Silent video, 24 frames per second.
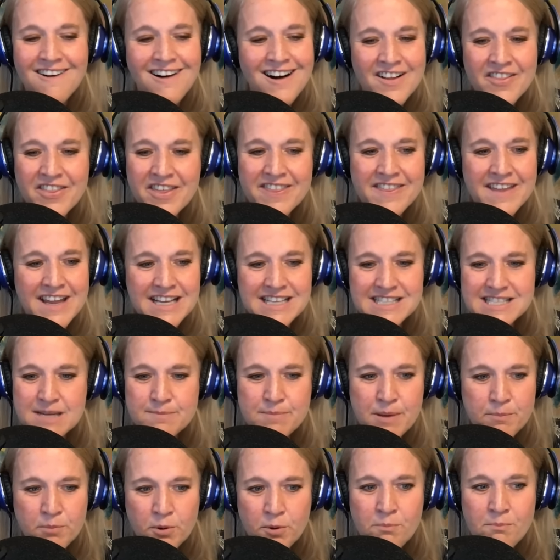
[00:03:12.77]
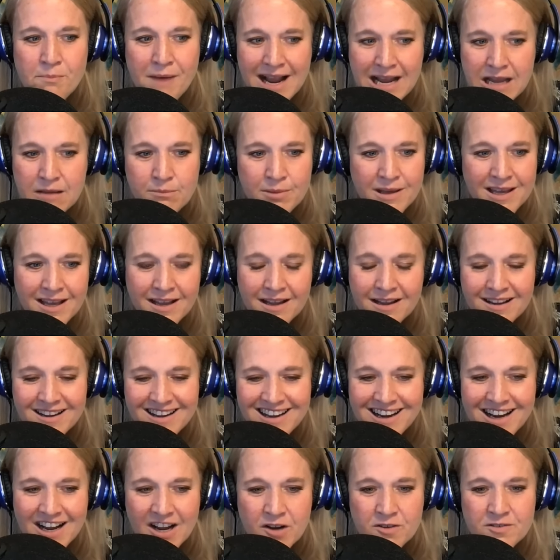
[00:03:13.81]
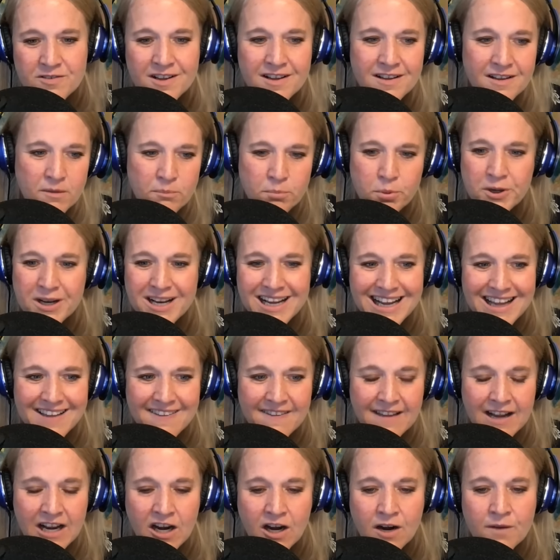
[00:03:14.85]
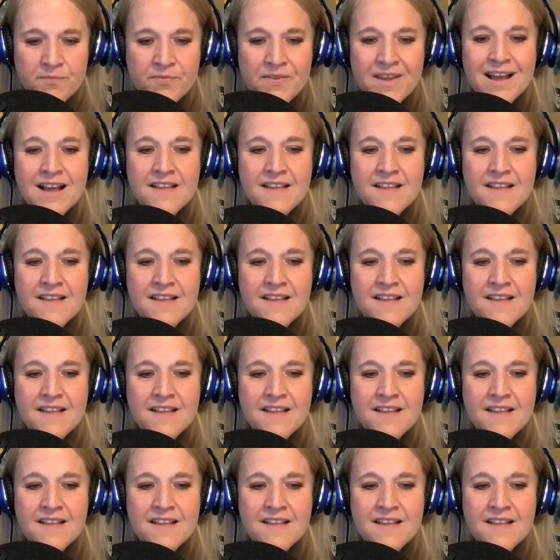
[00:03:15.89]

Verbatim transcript: all the things that people might be, you know, putting in there,